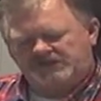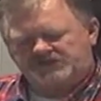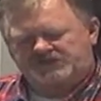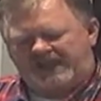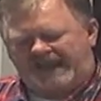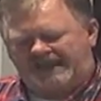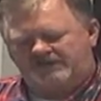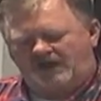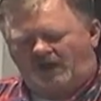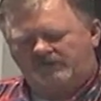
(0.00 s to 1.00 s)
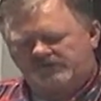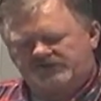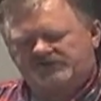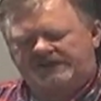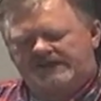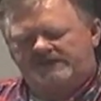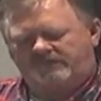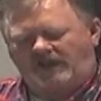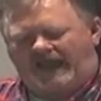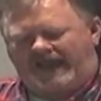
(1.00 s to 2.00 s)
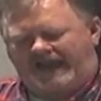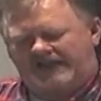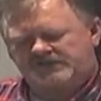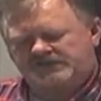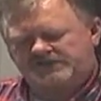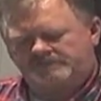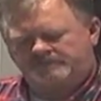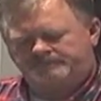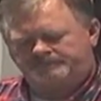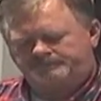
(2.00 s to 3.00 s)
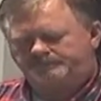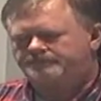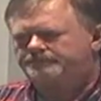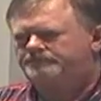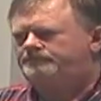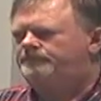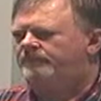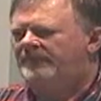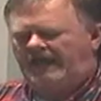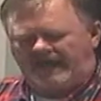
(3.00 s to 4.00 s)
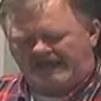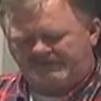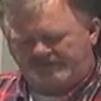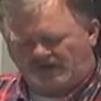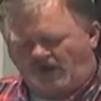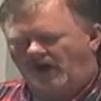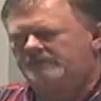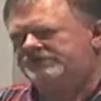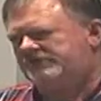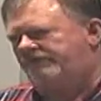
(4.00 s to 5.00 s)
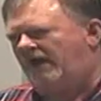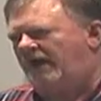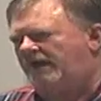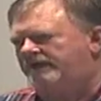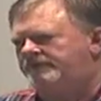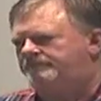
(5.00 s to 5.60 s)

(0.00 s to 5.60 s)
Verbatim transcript: stand on the sea of glass, having the harps of God.